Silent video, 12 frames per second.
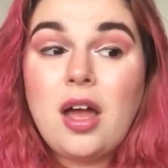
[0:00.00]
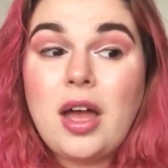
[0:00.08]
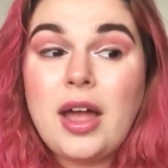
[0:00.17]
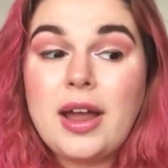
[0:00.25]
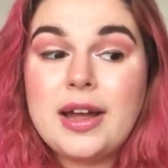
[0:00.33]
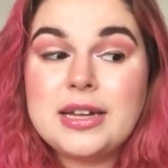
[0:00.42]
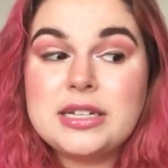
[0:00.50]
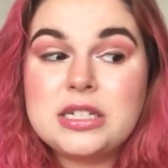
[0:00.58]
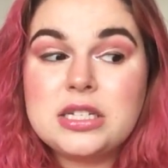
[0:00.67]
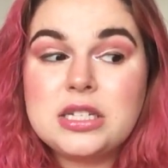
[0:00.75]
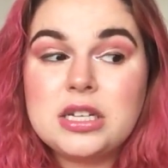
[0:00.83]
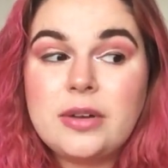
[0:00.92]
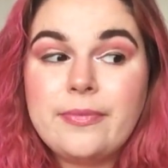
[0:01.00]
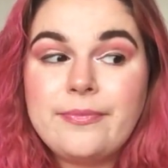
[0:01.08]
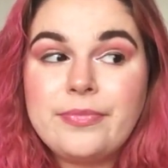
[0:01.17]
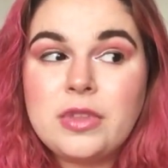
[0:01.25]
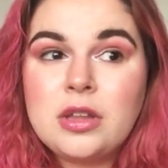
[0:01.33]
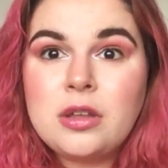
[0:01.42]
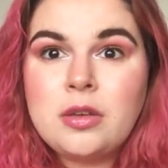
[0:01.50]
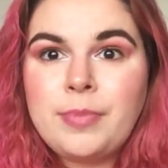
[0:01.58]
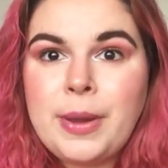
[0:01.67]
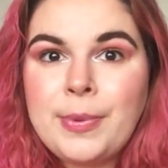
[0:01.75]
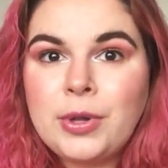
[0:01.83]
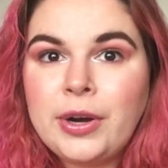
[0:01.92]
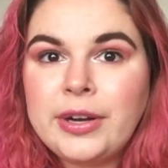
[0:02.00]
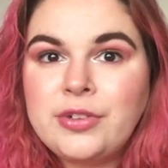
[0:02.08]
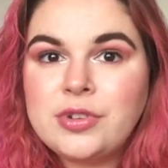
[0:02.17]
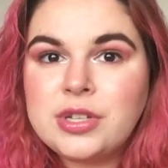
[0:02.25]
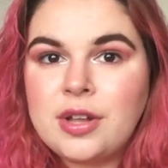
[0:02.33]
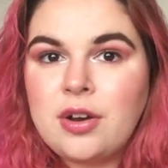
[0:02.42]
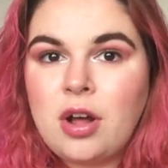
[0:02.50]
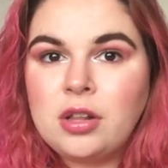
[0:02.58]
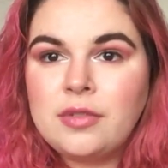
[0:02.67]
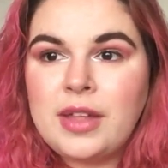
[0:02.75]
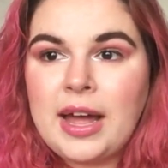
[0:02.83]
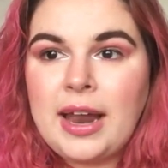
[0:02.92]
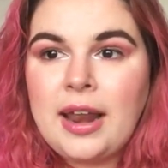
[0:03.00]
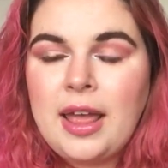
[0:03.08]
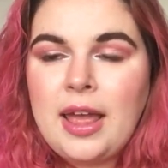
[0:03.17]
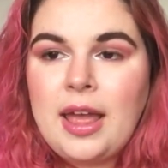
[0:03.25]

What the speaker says: and people aren't interested in all of that.